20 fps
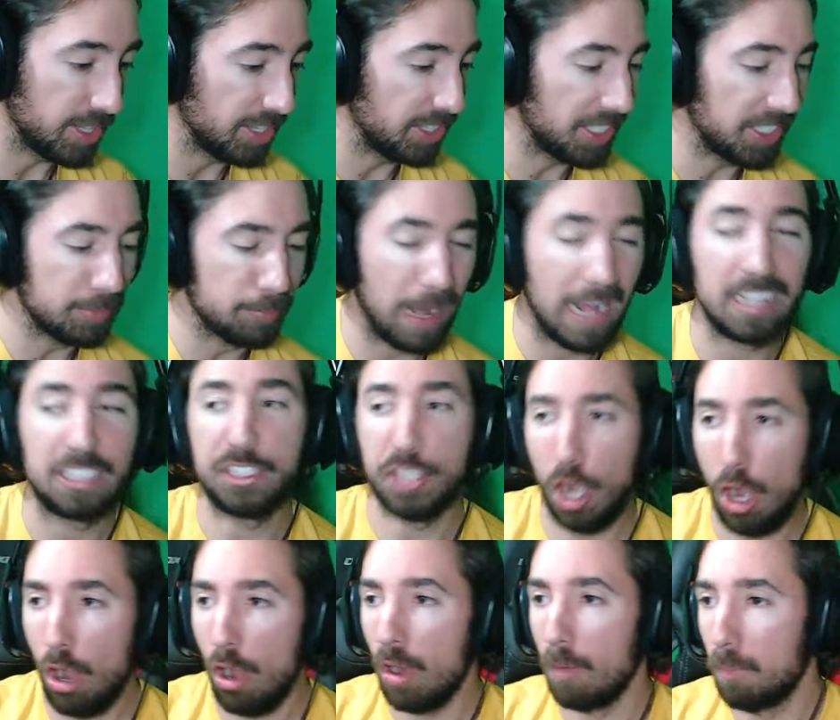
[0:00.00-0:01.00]
This is my
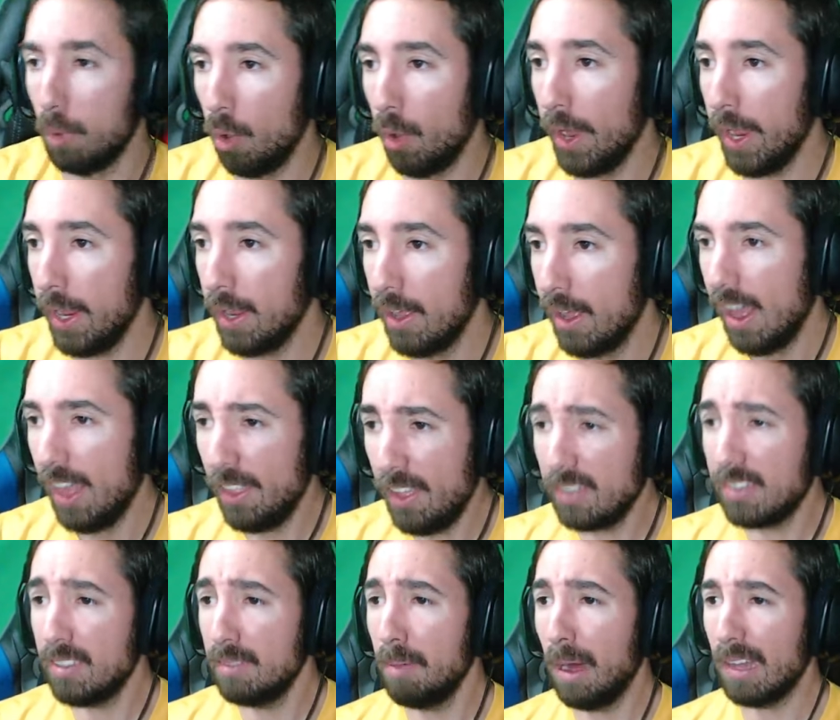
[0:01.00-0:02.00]
song, boy.
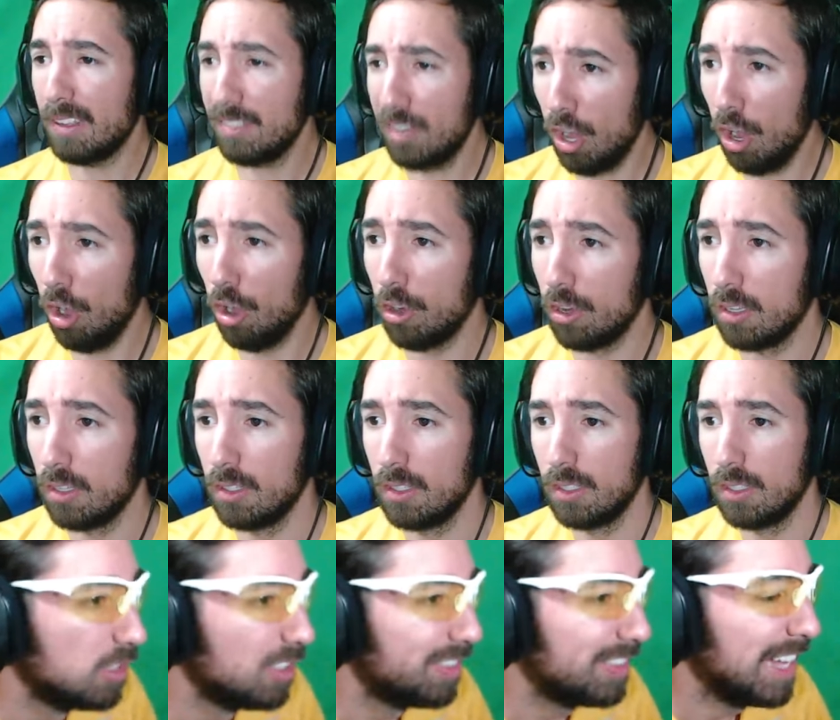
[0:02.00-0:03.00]
This is my song.
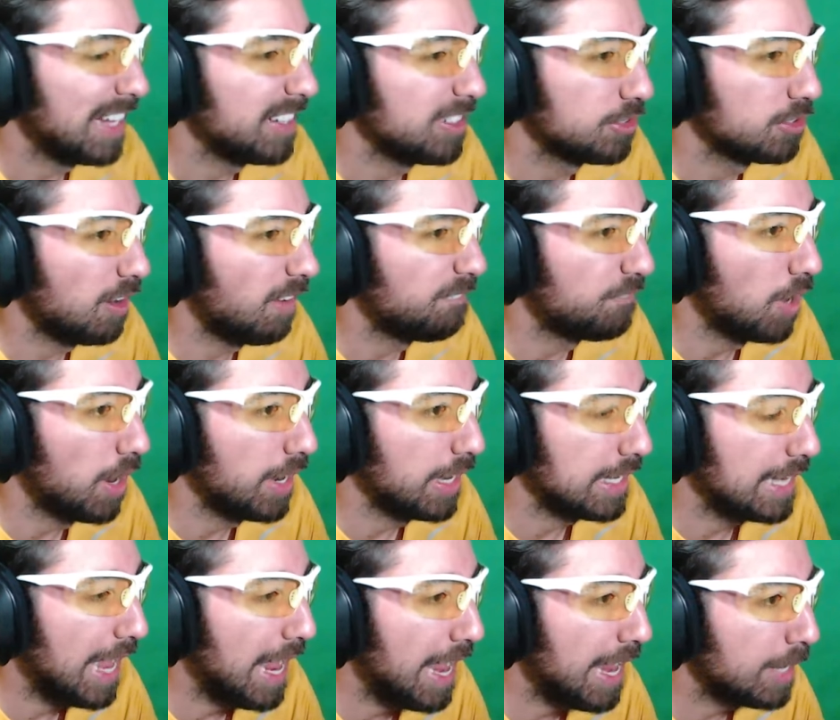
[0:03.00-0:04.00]
Things are all fun and
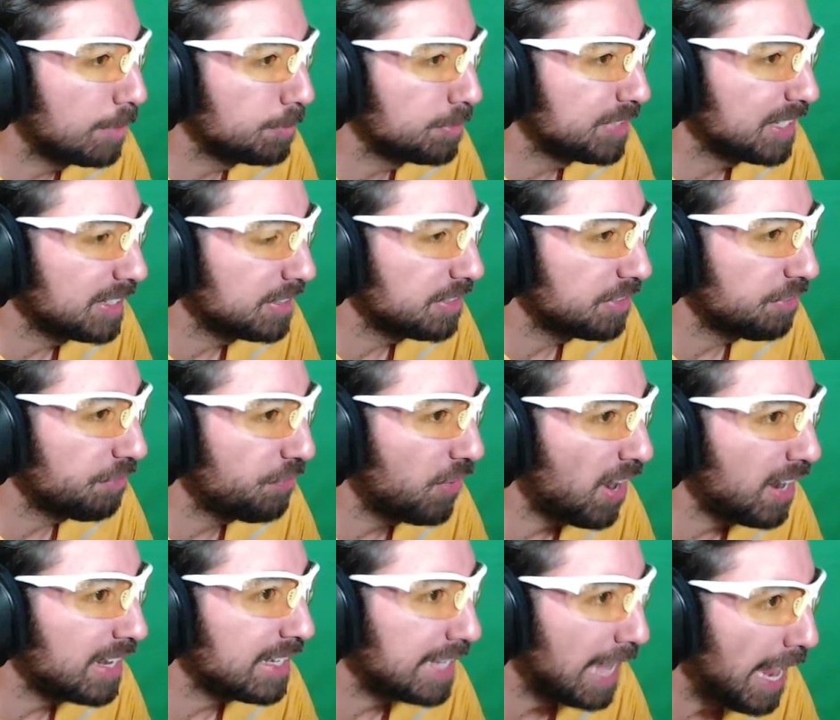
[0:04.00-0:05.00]
games. Things is
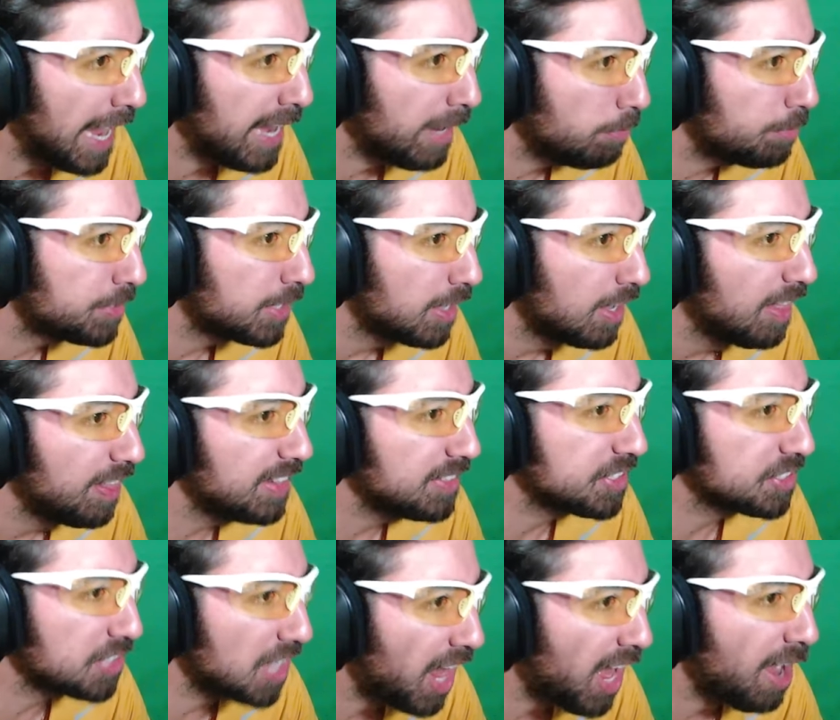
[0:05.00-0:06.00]
fun and games. This
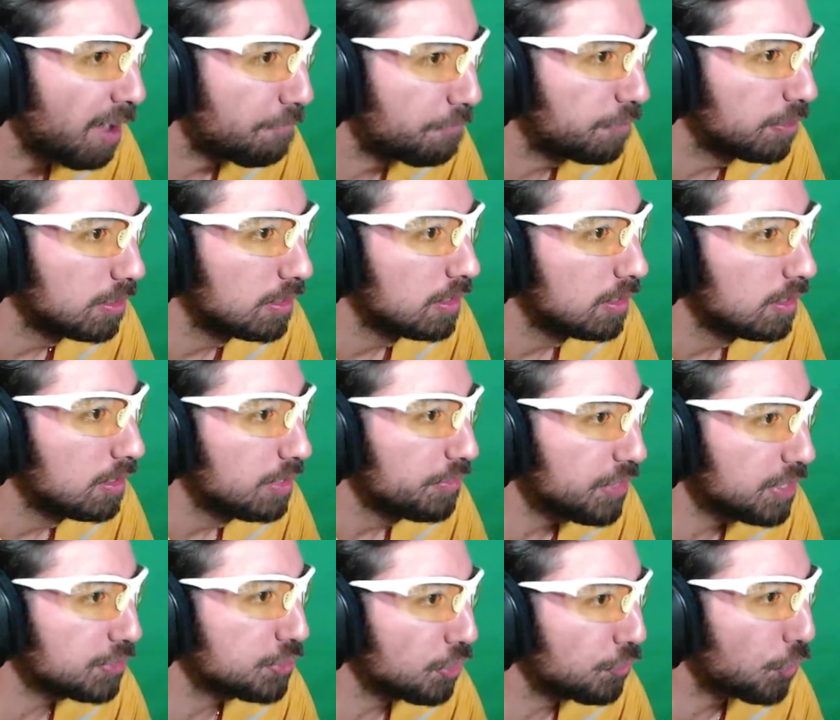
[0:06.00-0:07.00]
is life.
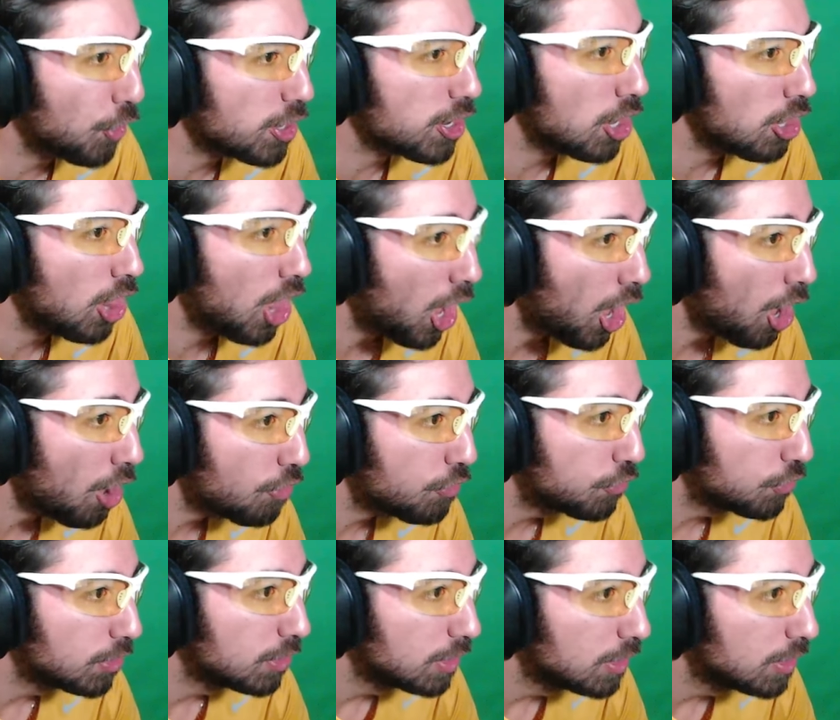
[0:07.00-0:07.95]
This is freaking life.